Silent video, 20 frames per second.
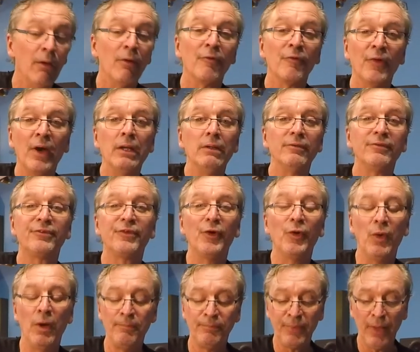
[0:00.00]
Right,
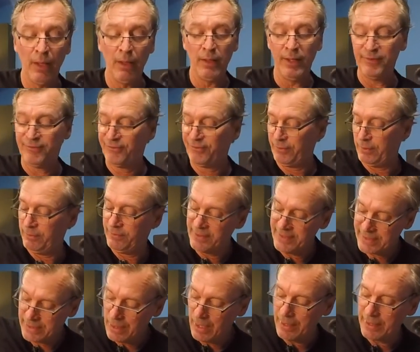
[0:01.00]
so it's
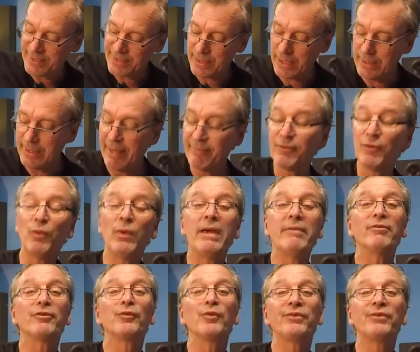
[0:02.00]
this guy I say never wavers.